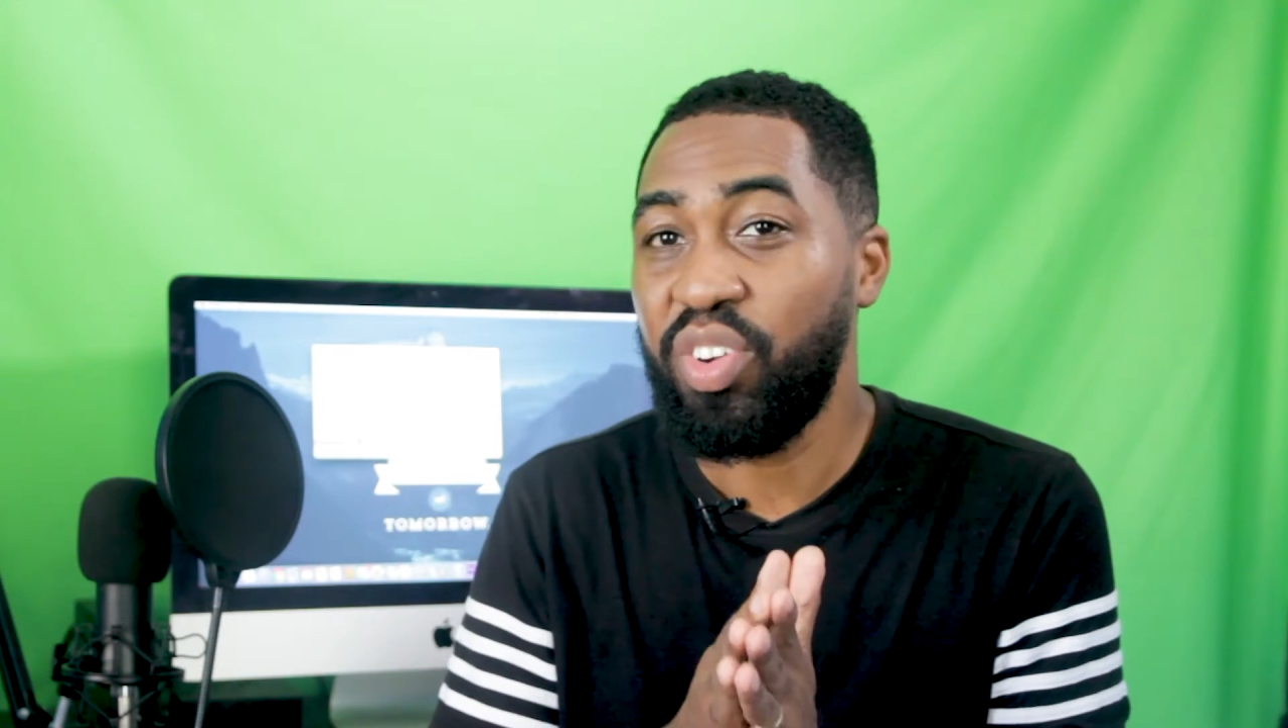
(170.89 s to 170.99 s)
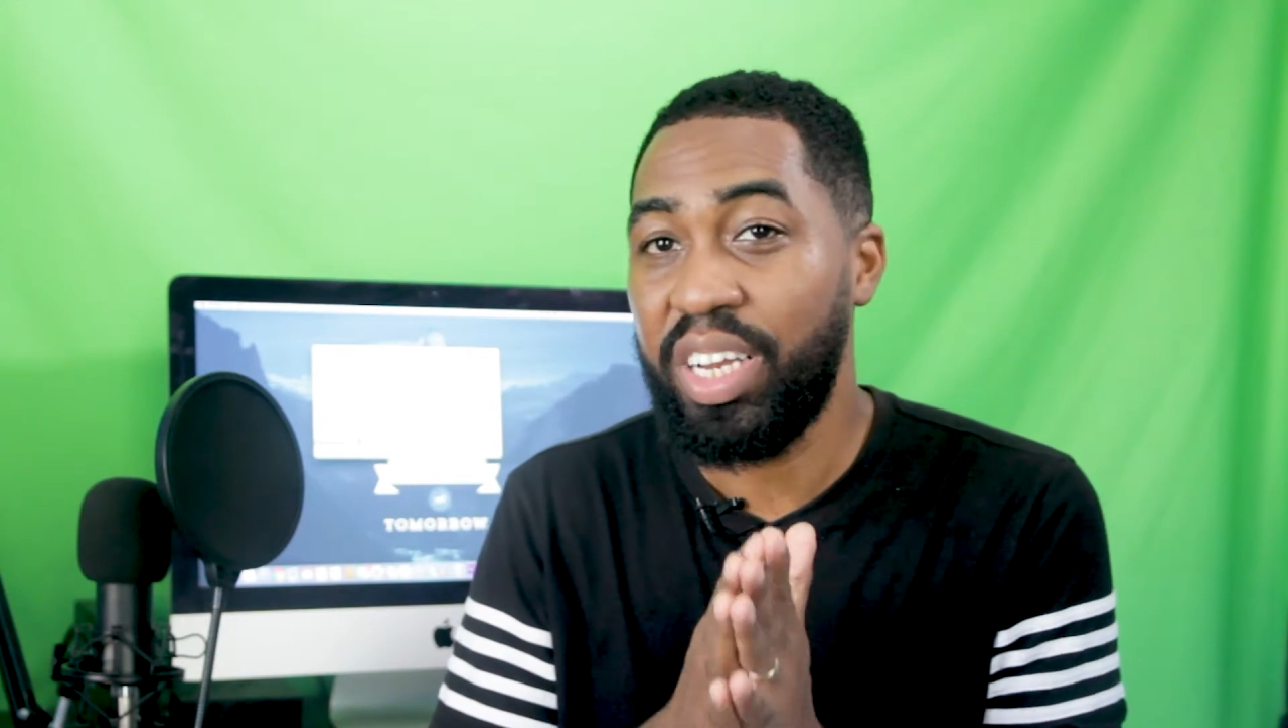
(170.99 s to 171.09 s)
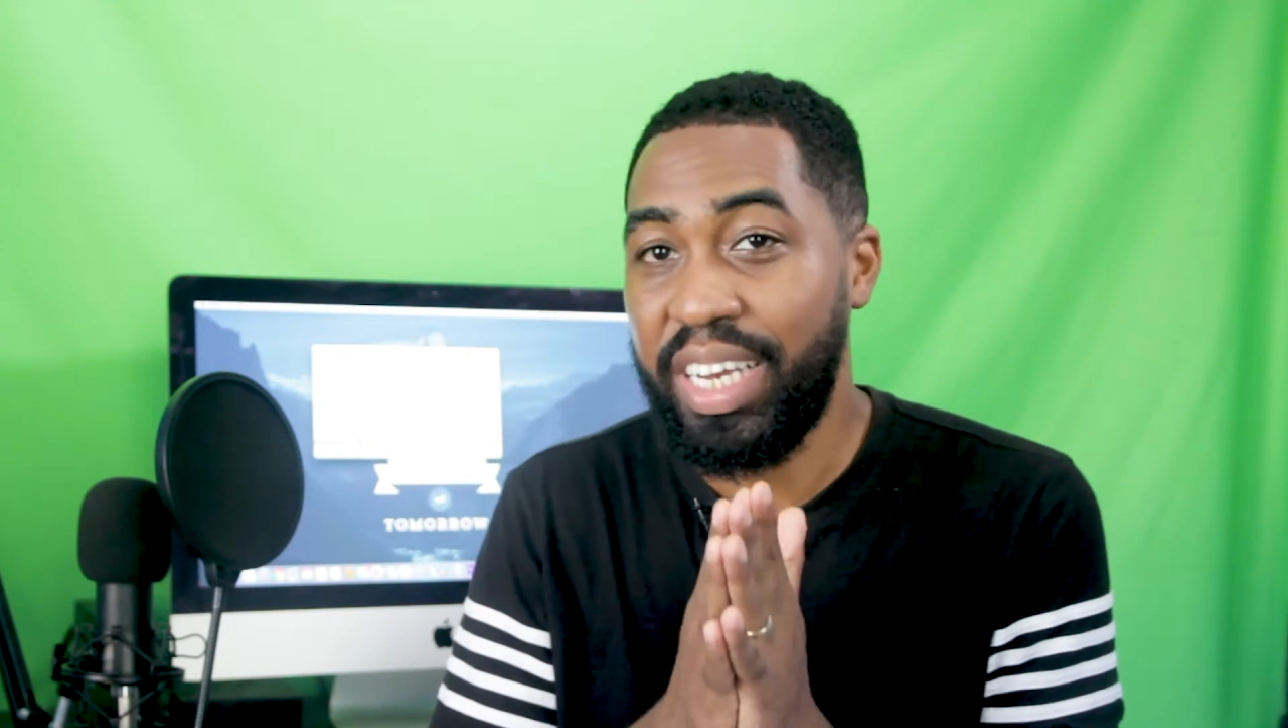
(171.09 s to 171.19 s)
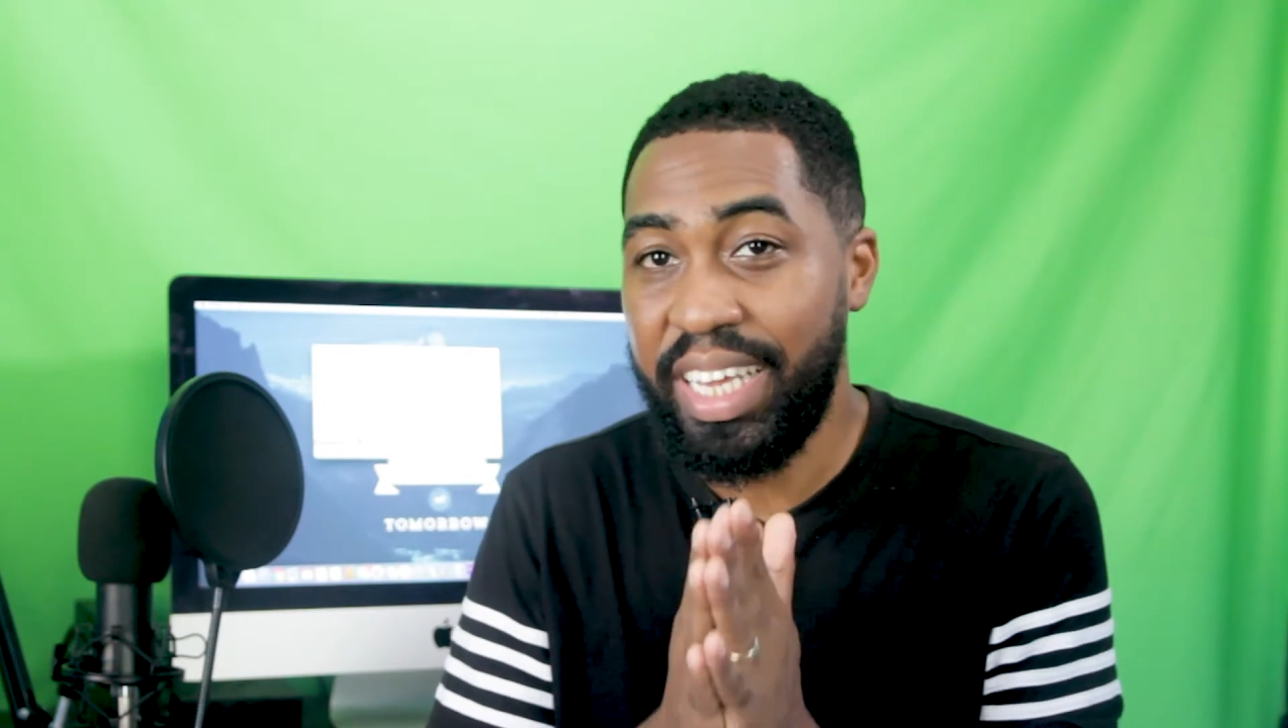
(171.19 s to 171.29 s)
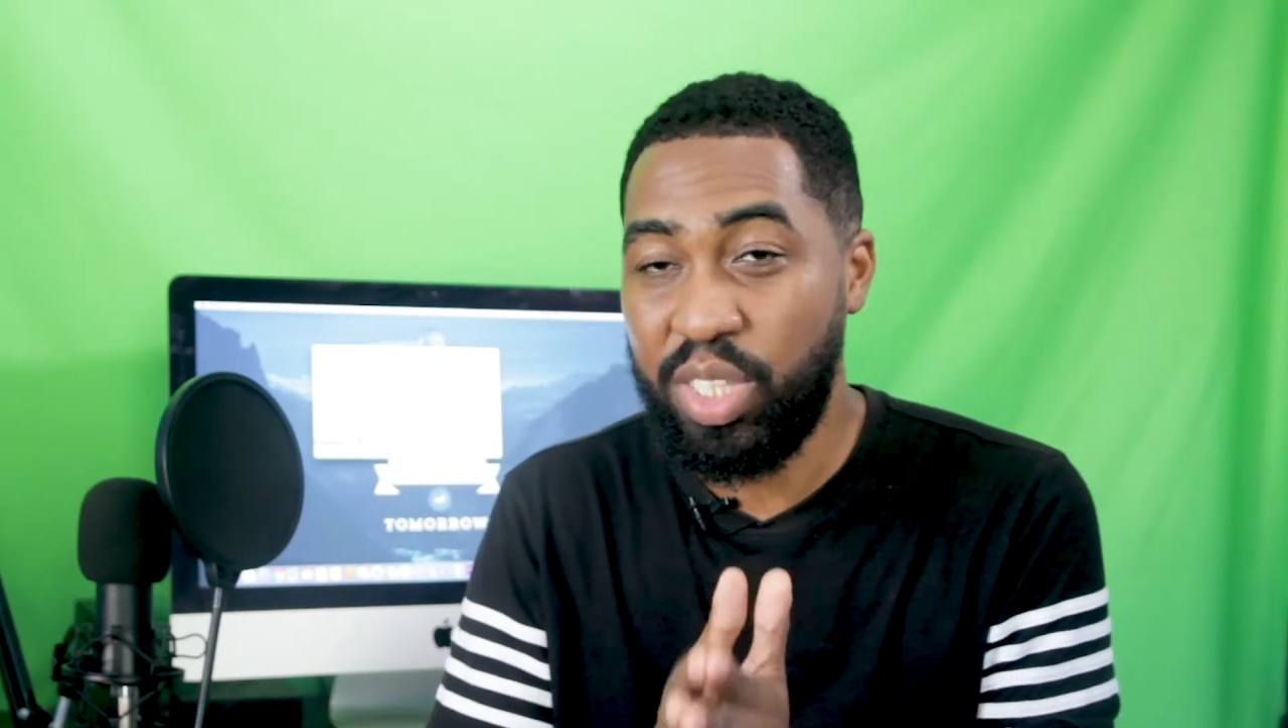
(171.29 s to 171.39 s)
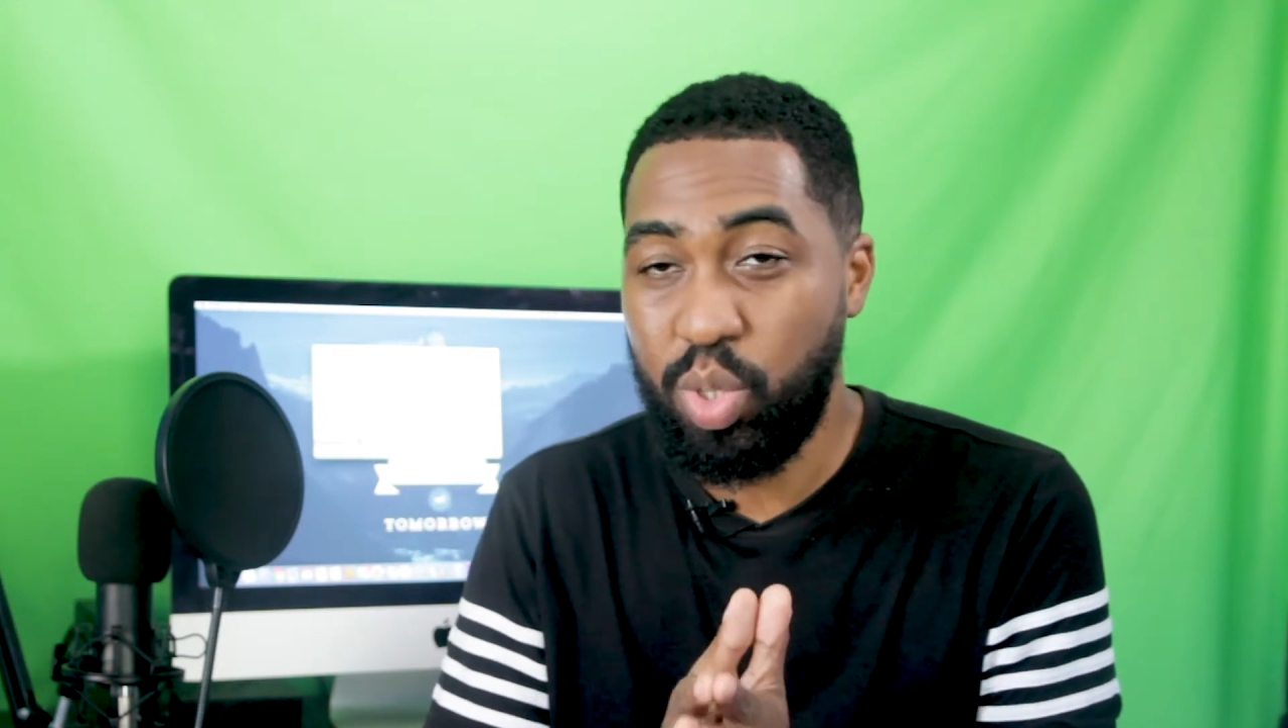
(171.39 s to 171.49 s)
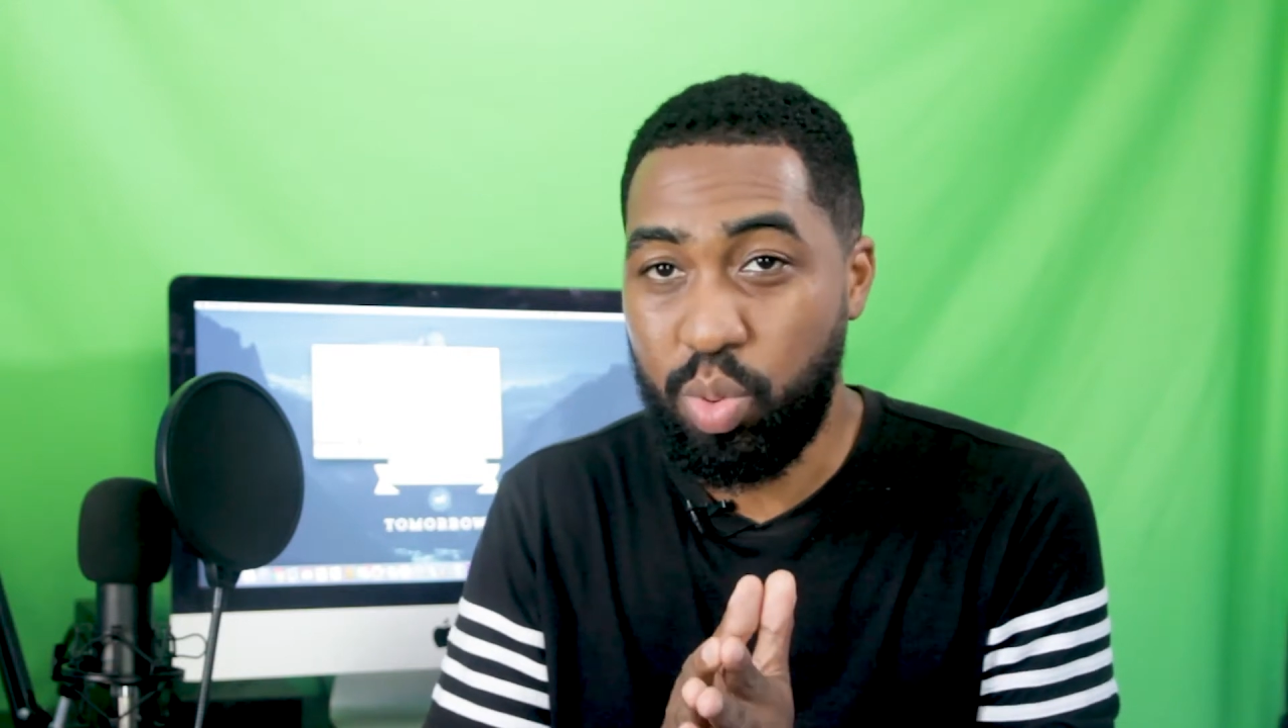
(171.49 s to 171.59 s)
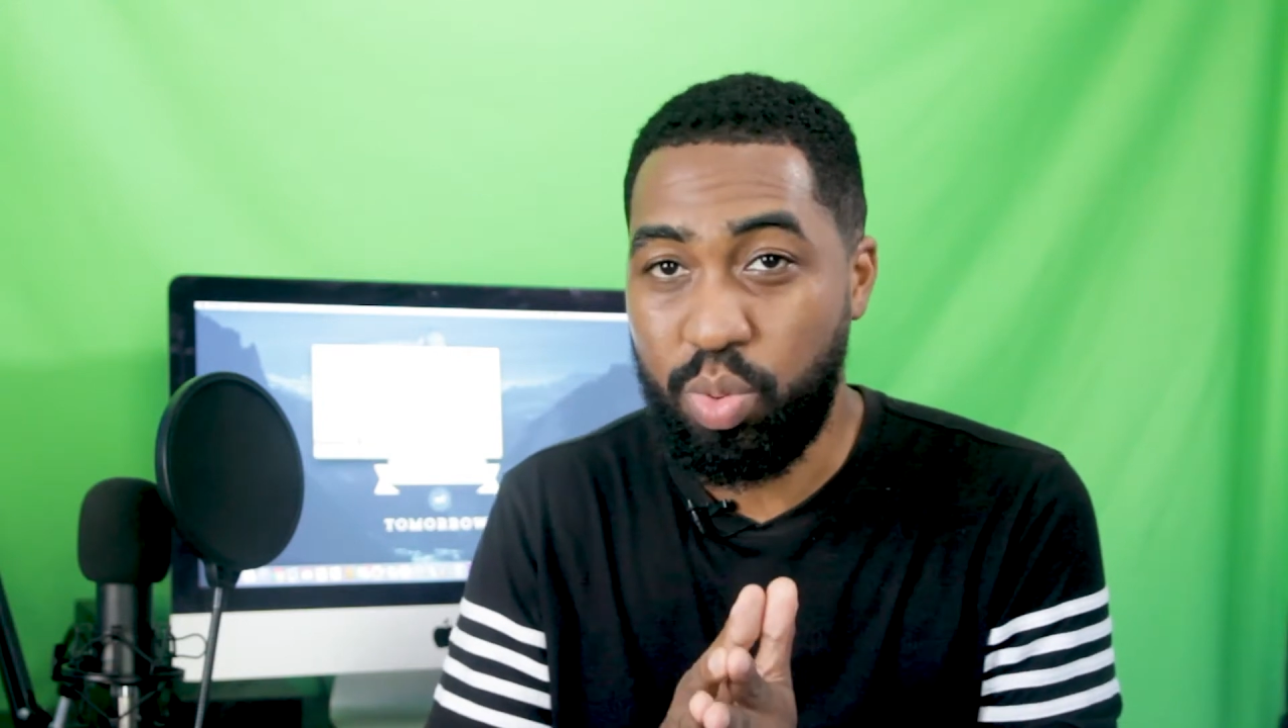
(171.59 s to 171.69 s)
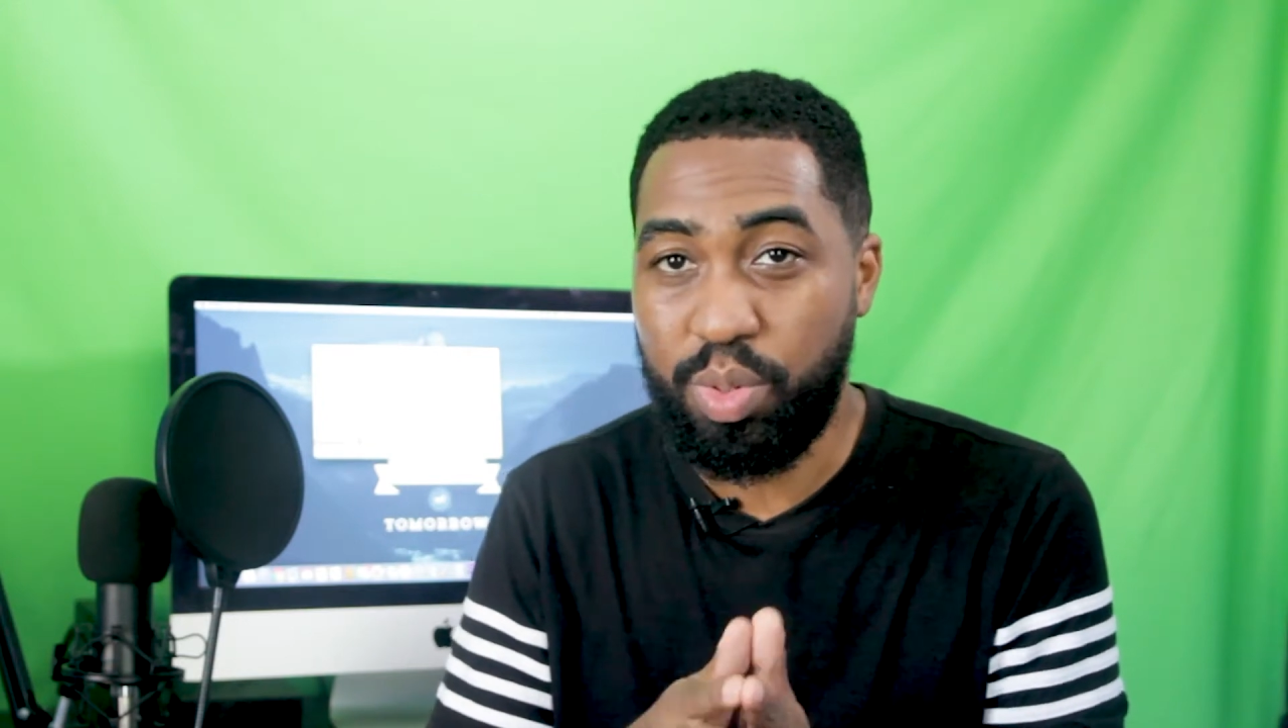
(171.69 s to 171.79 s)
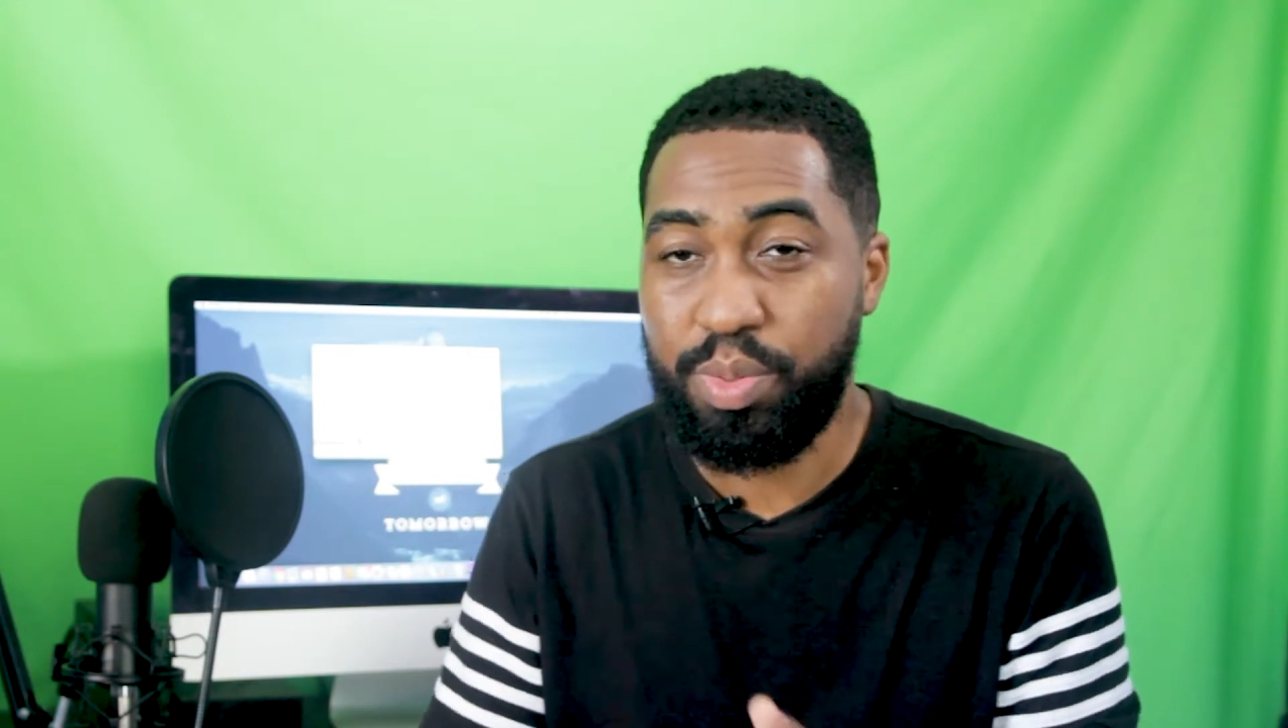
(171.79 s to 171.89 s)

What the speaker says: relate to.